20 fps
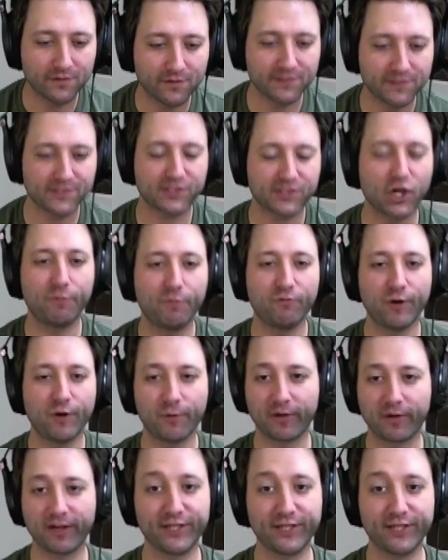the scope of
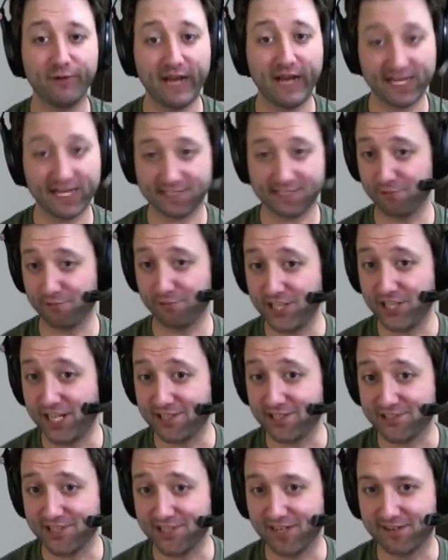what we're going to do hasn't really
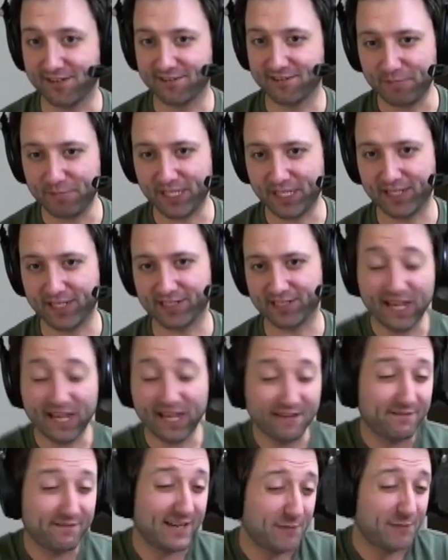changed yet, because
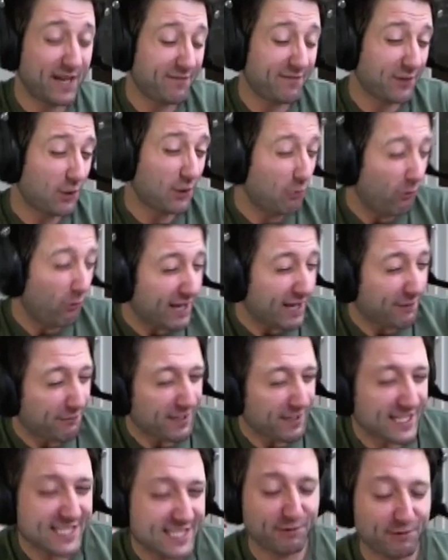in fact we haven't quite
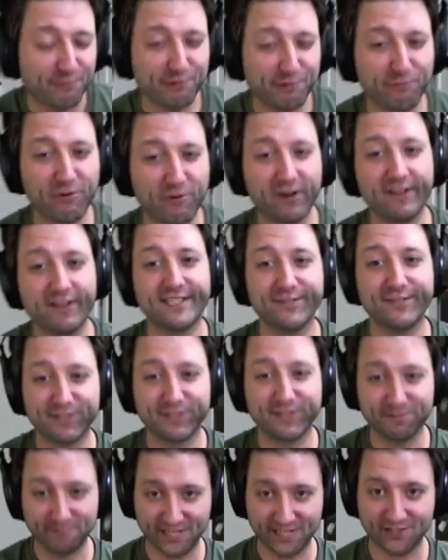reached what we wanted
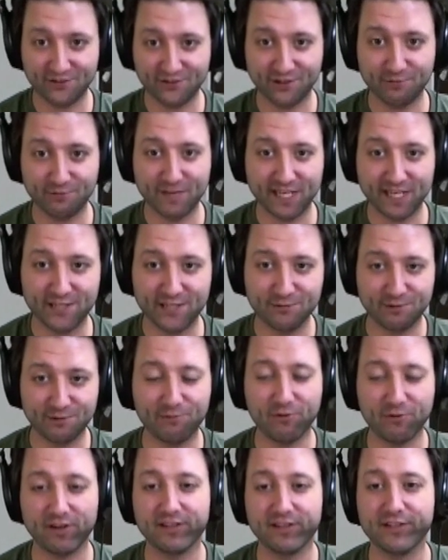to make sure that we can do what
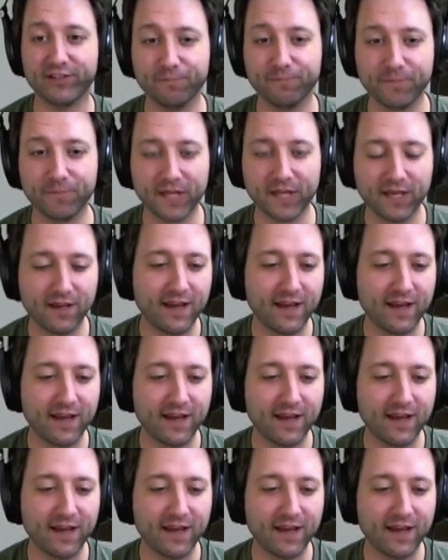we want to do.